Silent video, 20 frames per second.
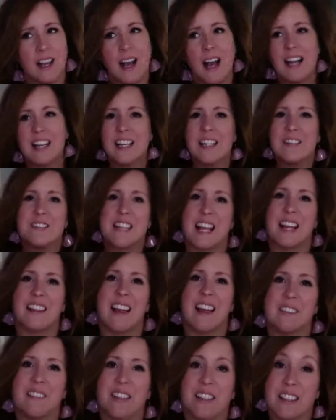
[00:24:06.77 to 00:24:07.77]
I keep saying
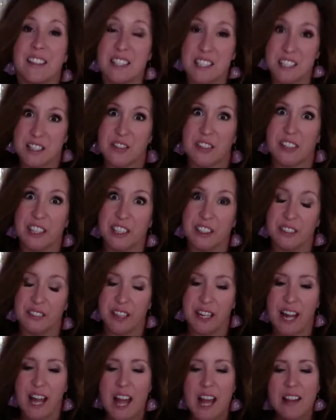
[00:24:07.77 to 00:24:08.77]
that, but this is a really good
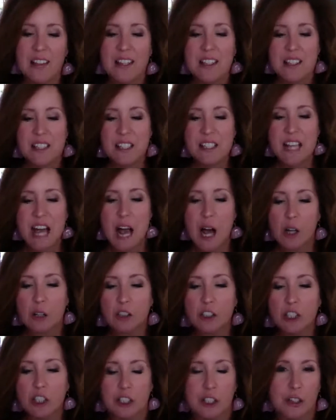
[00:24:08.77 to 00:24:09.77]
one. This is how
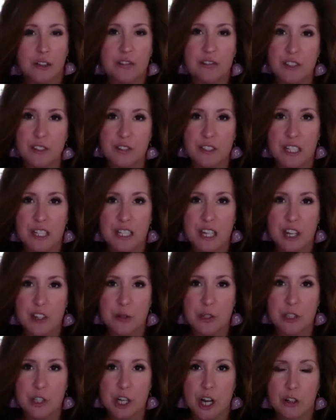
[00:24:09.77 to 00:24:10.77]
to earn
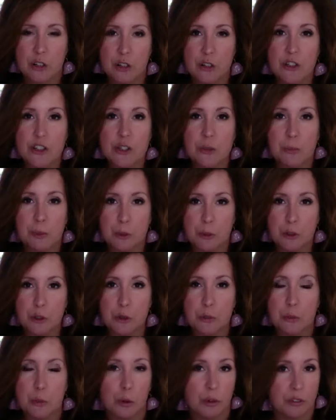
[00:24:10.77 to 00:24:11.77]
$1,500 to build
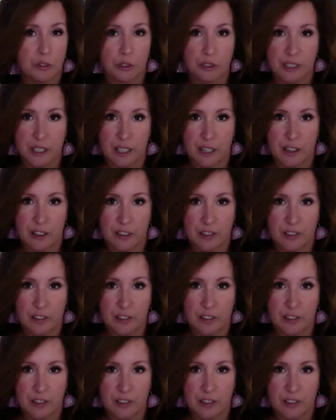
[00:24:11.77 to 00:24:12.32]
your portfolio.